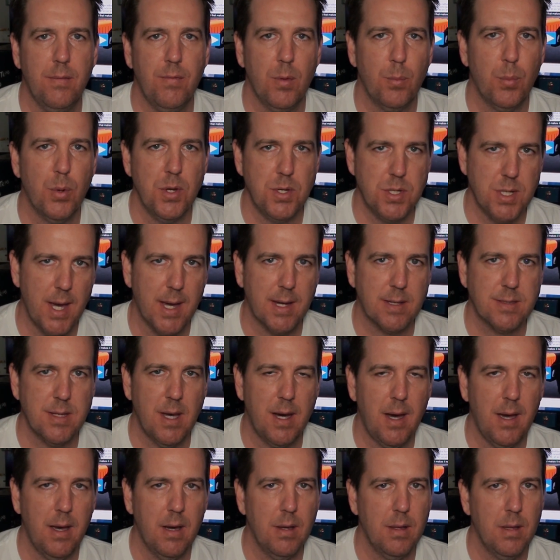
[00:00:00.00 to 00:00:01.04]
of the
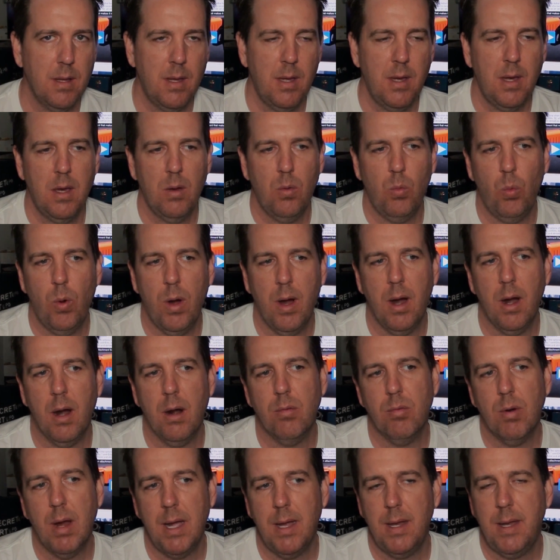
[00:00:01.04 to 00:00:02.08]
projectile, where
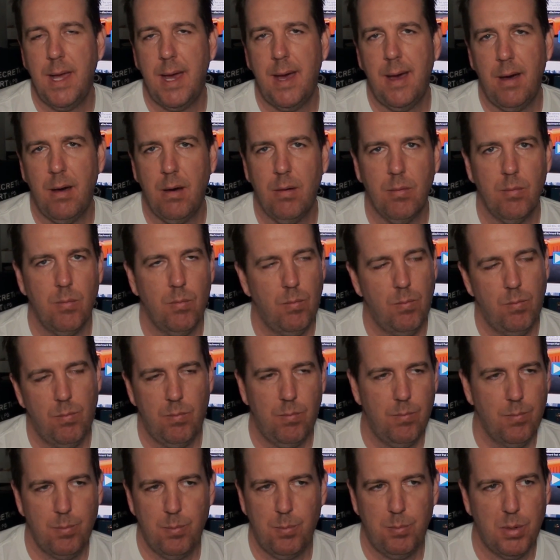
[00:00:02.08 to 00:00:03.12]
right now
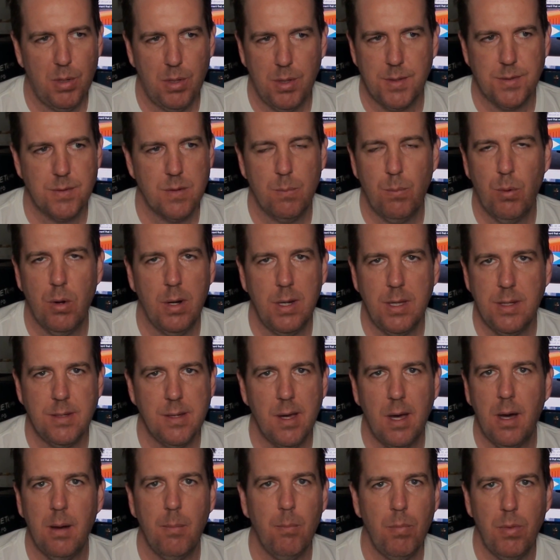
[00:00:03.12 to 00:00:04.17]
Bullets are pretty
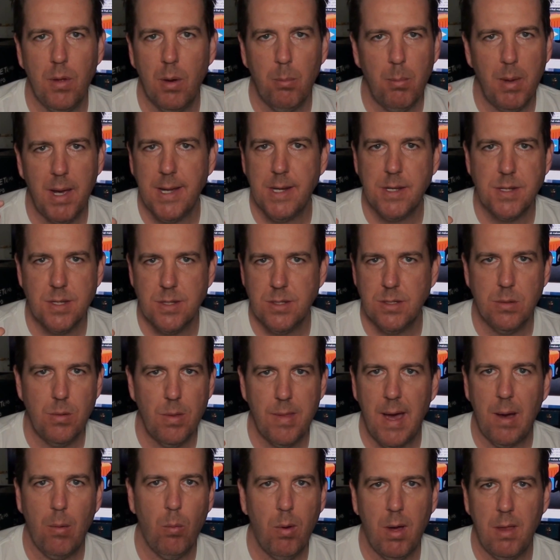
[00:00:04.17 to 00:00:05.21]
dumb. They're made to do
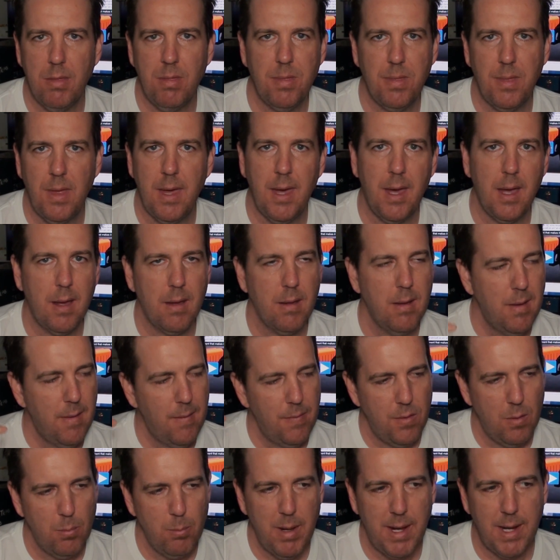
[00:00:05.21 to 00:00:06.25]
that one thing.
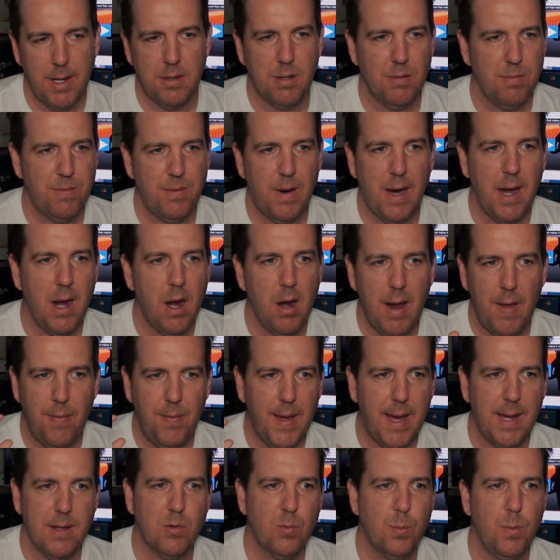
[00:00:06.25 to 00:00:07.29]
They're made to fire at
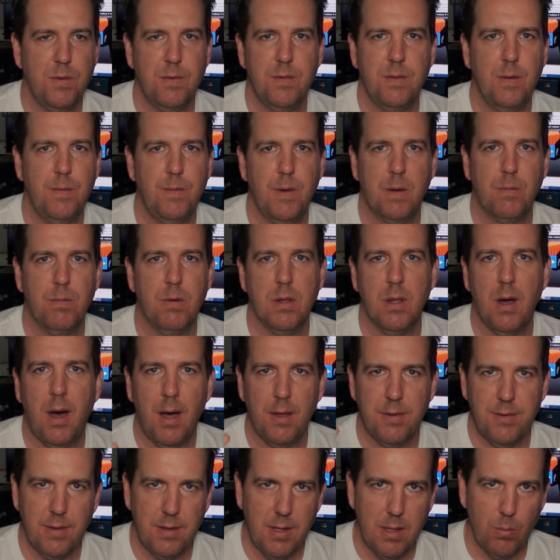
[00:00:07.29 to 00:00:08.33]
that specific
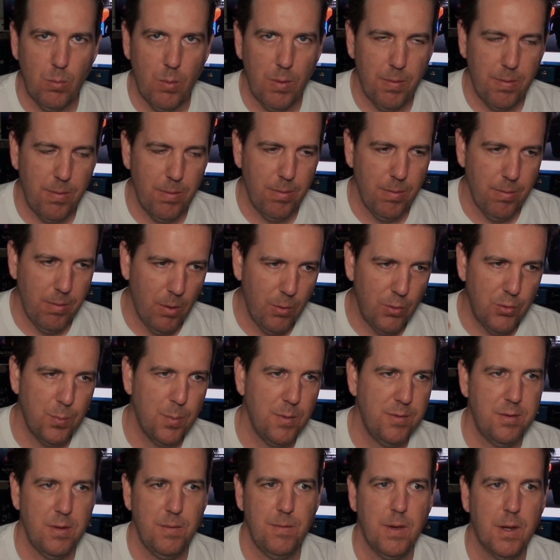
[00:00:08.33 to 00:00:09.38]
velocity with those
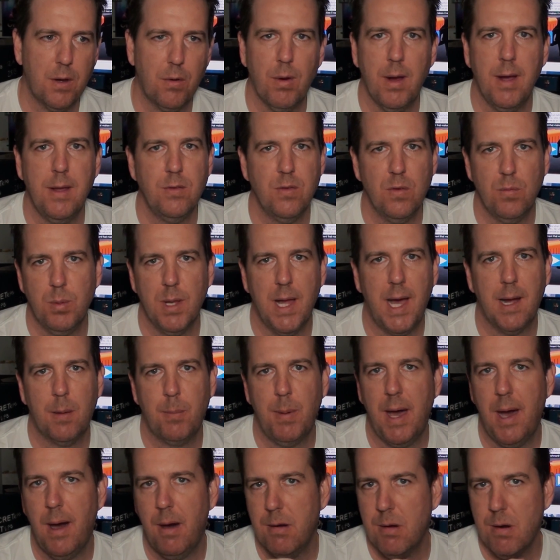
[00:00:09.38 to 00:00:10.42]
specific grains of black
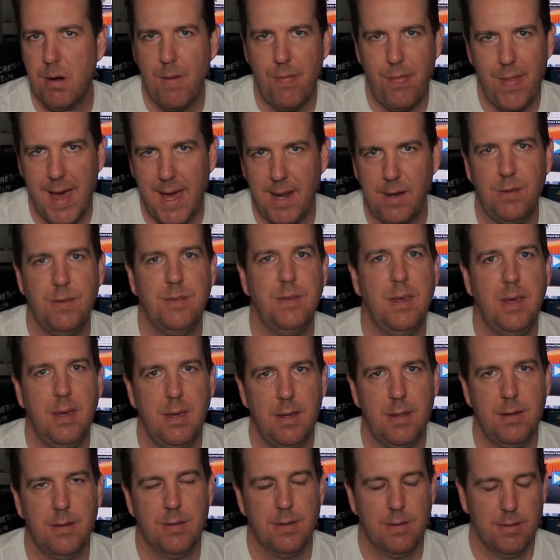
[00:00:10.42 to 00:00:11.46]
powder, and that is
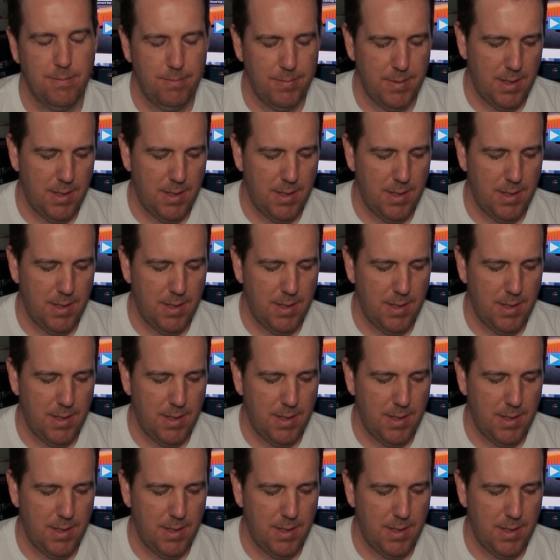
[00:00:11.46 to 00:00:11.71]
it.